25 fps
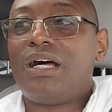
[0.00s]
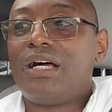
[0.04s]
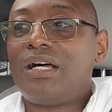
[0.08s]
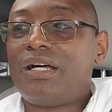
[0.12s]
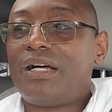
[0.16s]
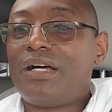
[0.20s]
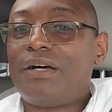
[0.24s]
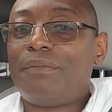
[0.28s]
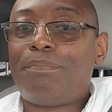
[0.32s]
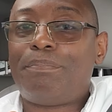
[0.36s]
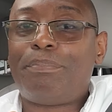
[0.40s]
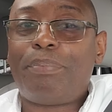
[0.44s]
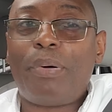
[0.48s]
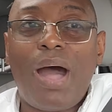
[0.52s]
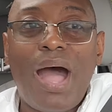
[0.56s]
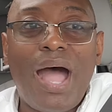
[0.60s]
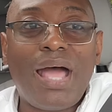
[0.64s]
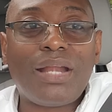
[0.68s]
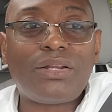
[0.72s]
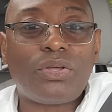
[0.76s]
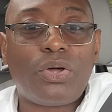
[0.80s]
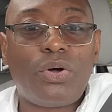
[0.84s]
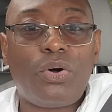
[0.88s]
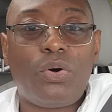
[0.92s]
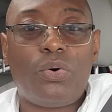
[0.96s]

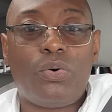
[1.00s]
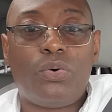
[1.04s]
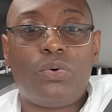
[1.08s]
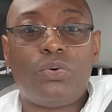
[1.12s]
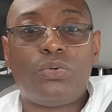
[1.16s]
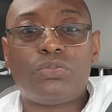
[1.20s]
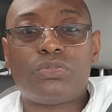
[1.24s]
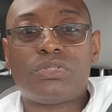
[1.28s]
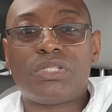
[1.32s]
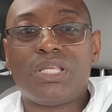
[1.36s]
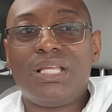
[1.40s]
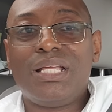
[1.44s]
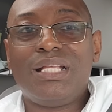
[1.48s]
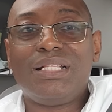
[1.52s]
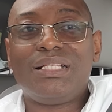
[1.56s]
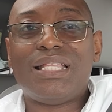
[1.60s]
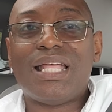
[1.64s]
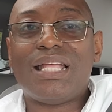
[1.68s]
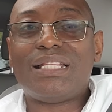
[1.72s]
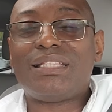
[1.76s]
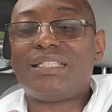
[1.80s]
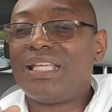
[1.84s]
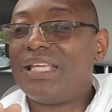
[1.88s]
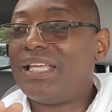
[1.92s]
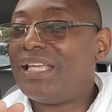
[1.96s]
potholes
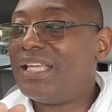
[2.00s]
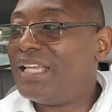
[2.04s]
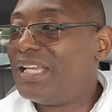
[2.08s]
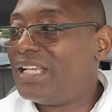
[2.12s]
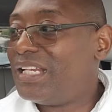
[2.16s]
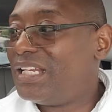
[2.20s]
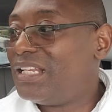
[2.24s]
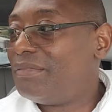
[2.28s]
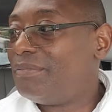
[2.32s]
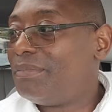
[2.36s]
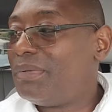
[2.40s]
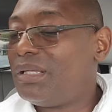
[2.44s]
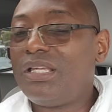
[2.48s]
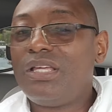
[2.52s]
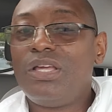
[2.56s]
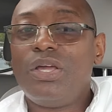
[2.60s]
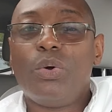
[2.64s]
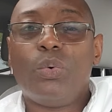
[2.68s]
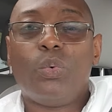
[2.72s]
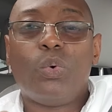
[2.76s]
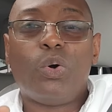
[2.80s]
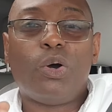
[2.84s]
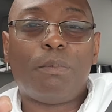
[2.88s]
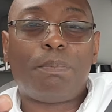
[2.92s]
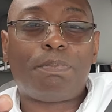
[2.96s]
that the enemy
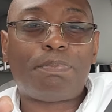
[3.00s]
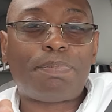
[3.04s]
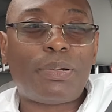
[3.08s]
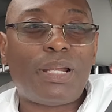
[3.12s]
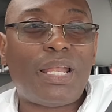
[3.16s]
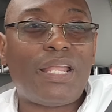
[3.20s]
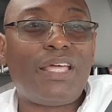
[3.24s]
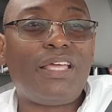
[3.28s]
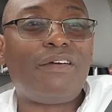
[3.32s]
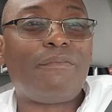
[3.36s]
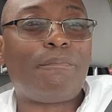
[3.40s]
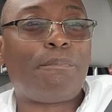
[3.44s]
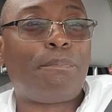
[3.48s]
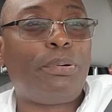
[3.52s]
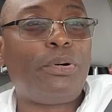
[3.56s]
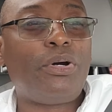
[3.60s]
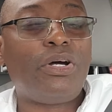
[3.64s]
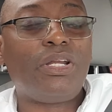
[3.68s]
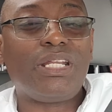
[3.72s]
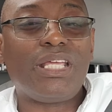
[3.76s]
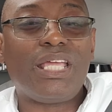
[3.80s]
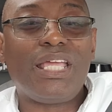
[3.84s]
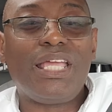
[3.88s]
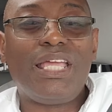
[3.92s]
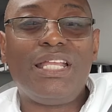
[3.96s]
will
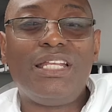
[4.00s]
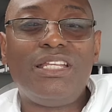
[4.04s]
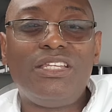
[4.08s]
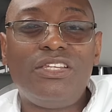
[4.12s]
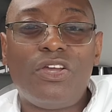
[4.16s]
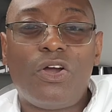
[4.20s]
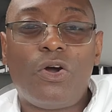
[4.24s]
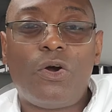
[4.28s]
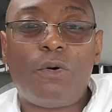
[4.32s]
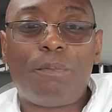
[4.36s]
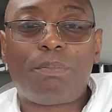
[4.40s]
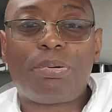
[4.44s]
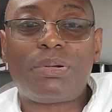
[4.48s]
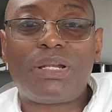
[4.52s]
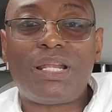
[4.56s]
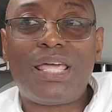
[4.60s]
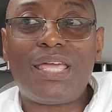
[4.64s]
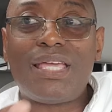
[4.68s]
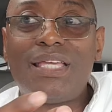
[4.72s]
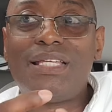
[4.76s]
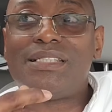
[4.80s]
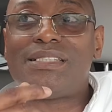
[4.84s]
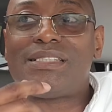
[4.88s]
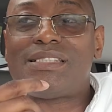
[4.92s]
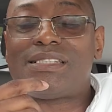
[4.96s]
put in your
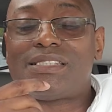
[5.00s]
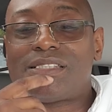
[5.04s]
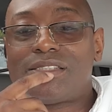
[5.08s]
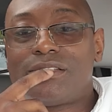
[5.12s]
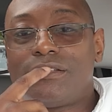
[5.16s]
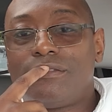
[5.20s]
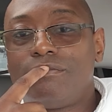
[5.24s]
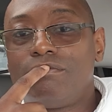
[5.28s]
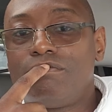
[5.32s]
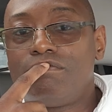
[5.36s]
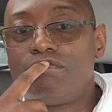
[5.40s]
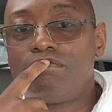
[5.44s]
place,